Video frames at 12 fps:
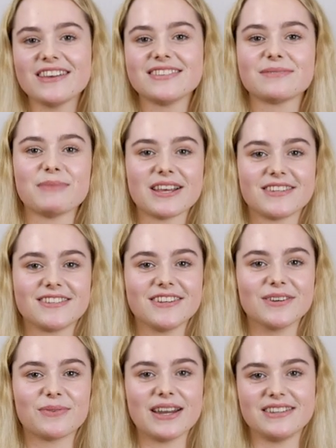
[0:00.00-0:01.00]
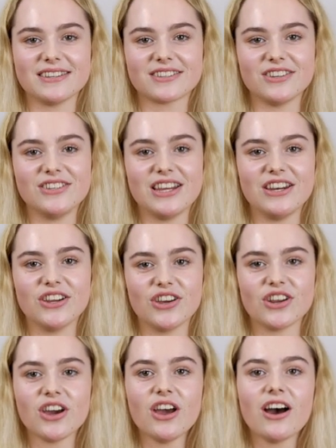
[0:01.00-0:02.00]
as mustard went
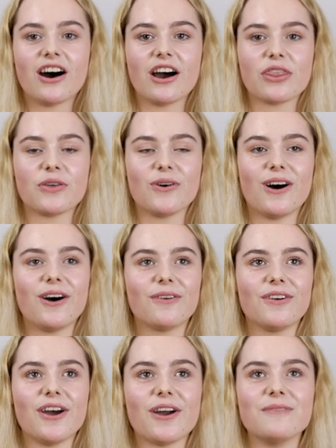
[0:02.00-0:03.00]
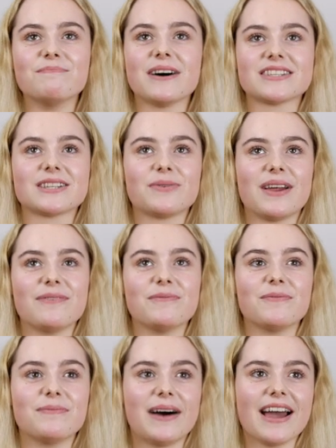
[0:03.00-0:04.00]
discontinued, I thought, oh no, mustard
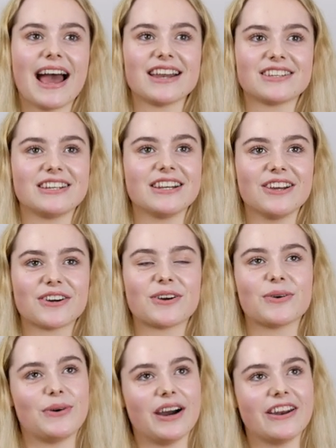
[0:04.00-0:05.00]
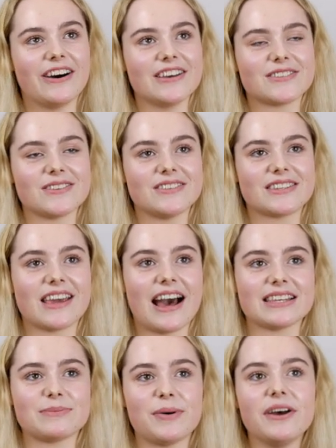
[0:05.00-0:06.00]
might actually look quite nice on
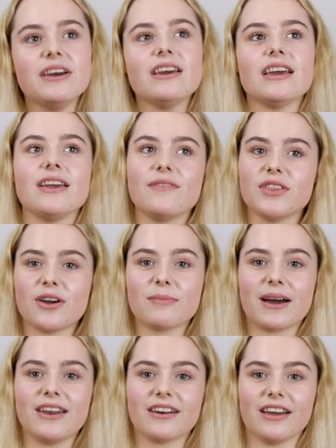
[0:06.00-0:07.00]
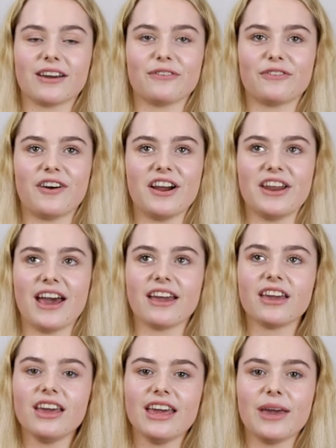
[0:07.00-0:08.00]
Casper. Even though it might look like a fried
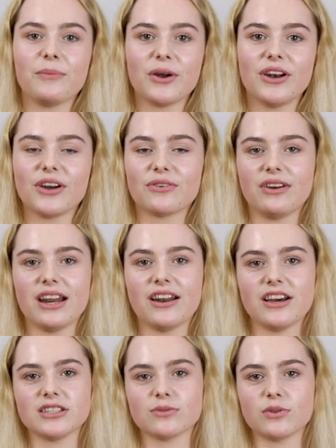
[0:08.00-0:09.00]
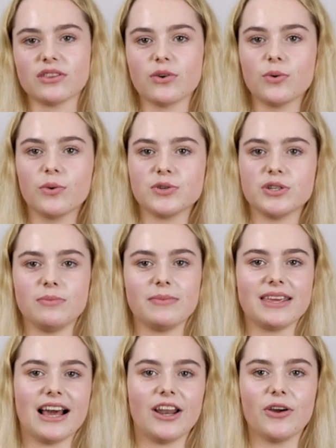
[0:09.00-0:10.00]
egg, it would look really nice with all the autumn
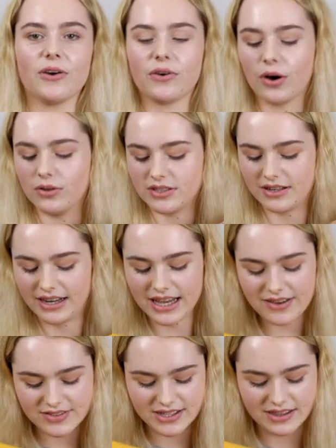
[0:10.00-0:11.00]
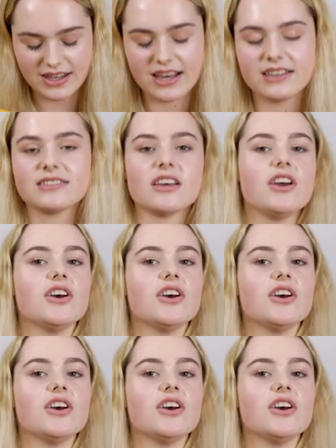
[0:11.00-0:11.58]
yellow golden leaves and things.